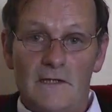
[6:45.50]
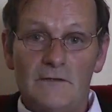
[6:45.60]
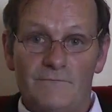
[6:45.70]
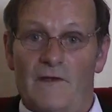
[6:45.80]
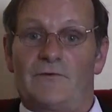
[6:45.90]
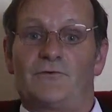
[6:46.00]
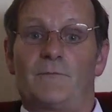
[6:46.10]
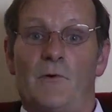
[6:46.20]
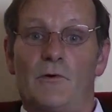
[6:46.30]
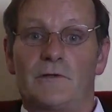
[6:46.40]
This vet's
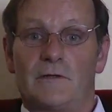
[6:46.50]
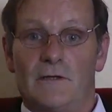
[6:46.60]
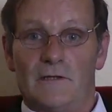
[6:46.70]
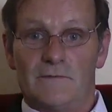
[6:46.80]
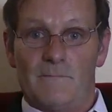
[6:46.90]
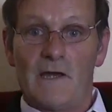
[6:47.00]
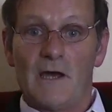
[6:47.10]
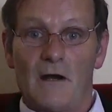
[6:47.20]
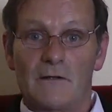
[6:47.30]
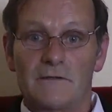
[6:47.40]
report is
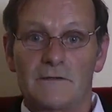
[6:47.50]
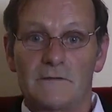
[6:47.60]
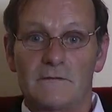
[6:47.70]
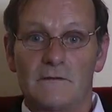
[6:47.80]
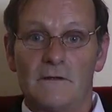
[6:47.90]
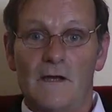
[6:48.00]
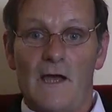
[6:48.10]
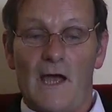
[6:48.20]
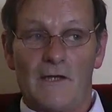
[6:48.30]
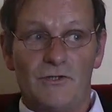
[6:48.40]
my horse,
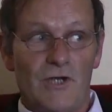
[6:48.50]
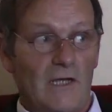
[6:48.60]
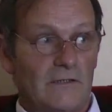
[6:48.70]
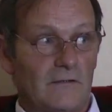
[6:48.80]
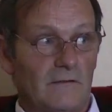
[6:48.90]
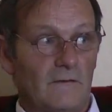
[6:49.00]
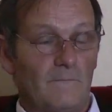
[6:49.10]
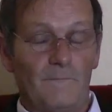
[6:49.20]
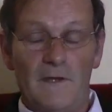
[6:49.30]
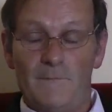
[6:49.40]
and yet
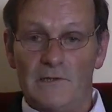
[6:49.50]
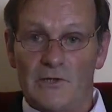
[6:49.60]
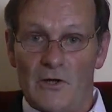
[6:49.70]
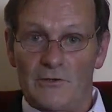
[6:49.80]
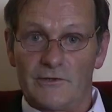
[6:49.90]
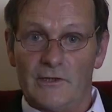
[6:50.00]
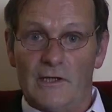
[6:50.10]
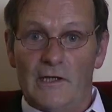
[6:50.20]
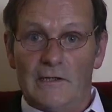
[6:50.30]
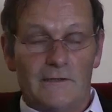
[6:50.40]
people thought
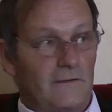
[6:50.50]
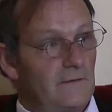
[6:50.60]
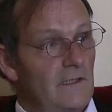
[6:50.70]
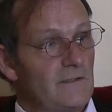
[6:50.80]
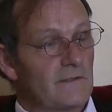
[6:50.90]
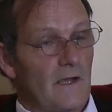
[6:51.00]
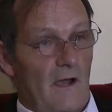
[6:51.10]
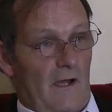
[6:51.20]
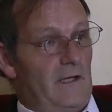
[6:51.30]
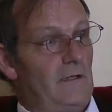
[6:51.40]
that this
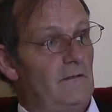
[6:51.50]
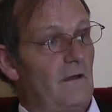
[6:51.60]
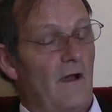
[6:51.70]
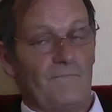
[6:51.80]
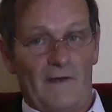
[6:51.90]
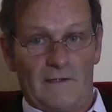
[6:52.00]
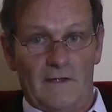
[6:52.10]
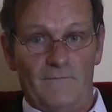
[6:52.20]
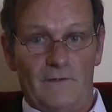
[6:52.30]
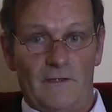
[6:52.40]
kind of
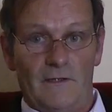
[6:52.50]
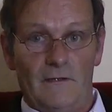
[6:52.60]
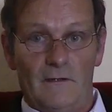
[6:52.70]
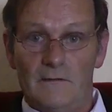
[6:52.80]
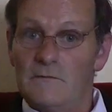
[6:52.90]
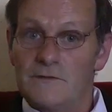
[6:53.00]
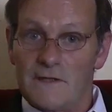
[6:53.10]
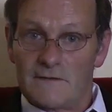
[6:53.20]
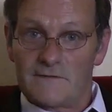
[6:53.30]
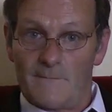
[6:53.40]
activity
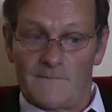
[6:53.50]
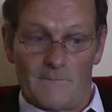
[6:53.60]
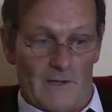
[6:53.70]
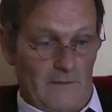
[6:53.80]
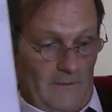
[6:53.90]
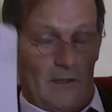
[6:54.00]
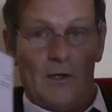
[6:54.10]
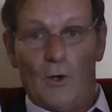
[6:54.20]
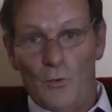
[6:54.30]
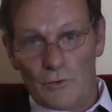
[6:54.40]
was acceptable.
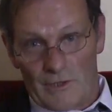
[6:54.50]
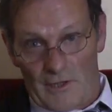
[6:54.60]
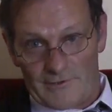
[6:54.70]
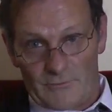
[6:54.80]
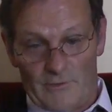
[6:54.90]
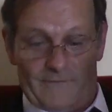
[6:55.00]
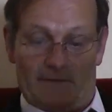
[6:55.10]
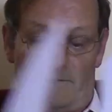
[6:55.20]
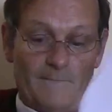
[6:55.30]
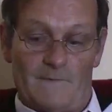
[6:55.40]
Who thought it
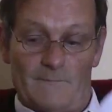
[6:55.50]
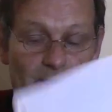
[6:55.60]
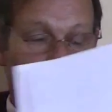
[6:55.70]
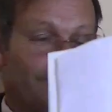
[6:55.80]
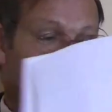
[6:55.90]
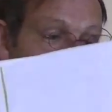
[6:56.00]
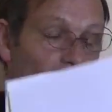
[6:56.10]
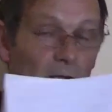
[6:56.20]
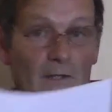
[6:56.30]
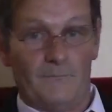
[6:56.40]
was acceptable?
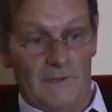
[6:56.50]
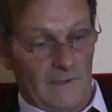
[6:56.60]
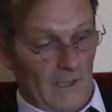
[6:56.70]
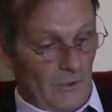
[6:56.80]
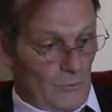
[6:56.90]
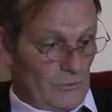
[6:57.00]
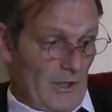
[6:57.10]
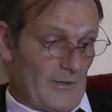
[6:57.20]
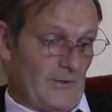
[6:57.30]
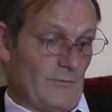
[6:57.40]
Let me tell you
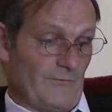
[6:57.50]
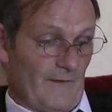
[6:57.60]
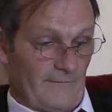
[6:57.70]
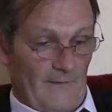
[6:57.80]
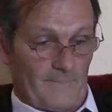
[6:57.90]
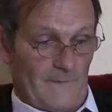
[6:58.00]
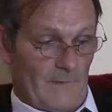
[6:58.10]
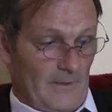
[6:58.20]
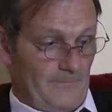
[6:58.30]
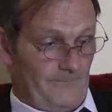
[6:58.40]
who thought it was
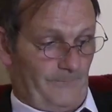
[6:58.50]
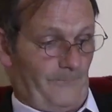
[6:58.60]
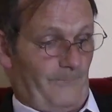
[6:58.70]
acceptable.